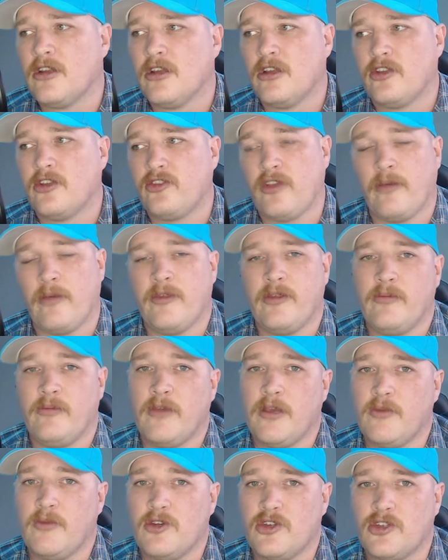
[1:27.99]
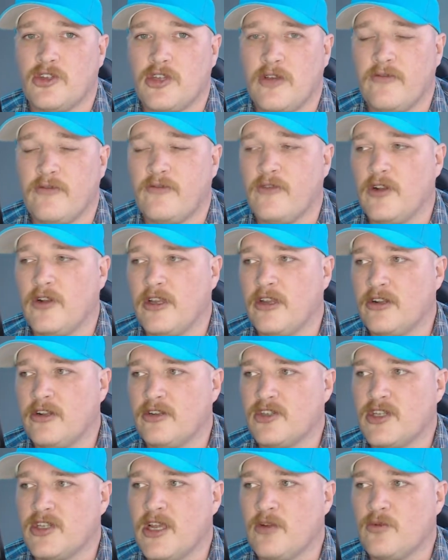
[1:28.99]
Some of them maybe just don't fully
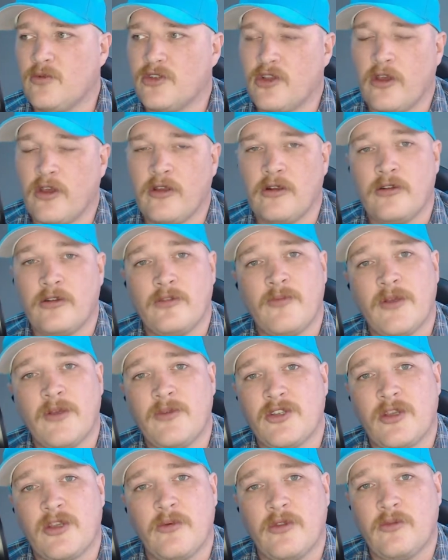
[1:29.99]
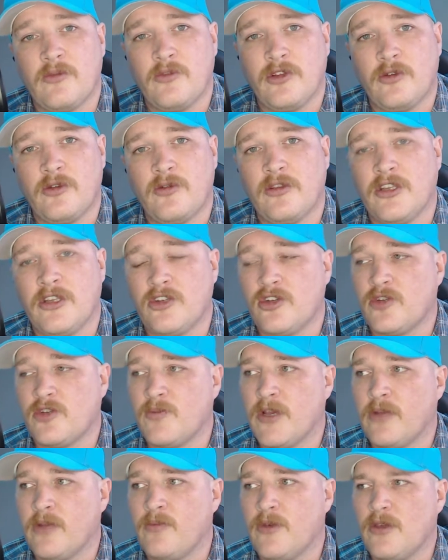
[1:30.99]
understand what's going on, and maybe some of them do, and they're just
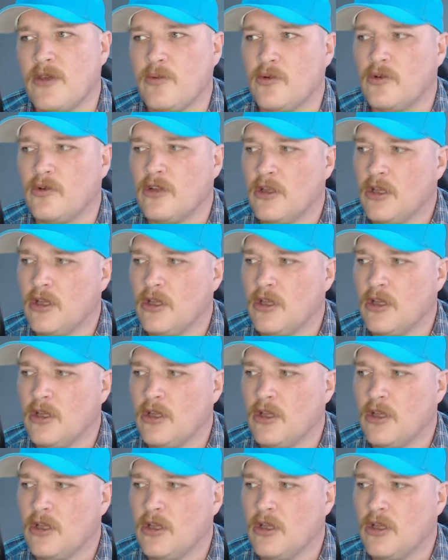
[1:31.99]
bad people.